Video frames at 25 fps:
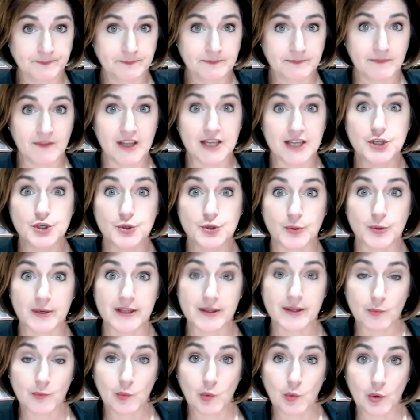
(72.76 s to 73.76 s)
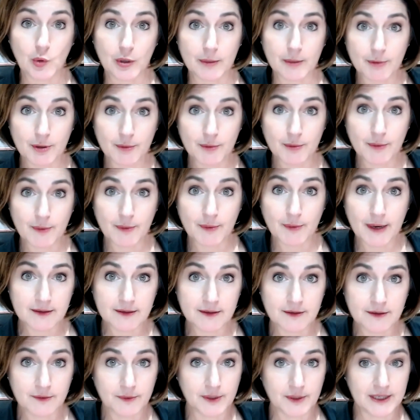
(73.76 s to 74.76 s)
Enjoy the warmer
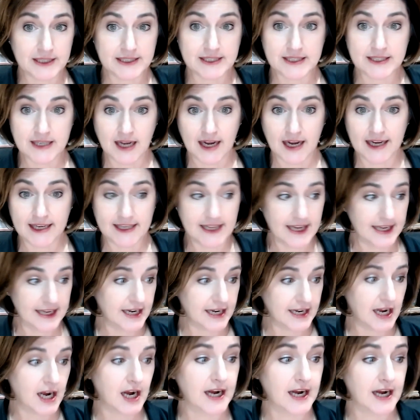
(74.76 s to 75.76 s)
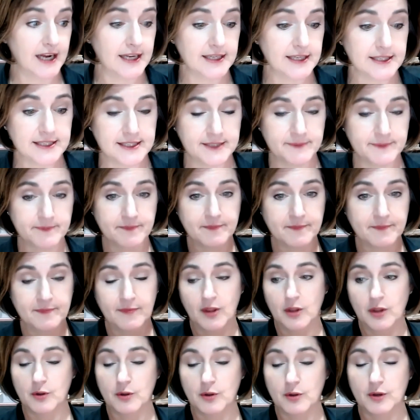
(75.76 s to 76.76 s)
weather where it's not yet hot.
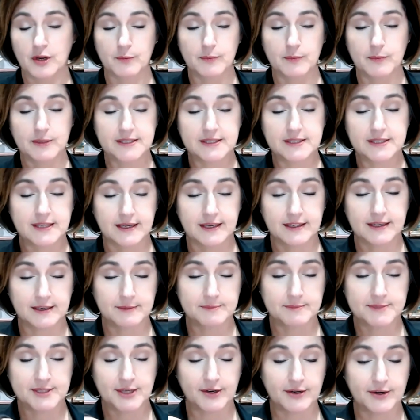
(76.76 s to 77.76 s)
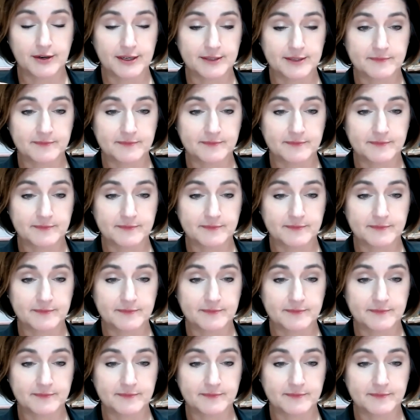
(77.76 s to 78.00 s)
Oh, 1 second. I'm sorry.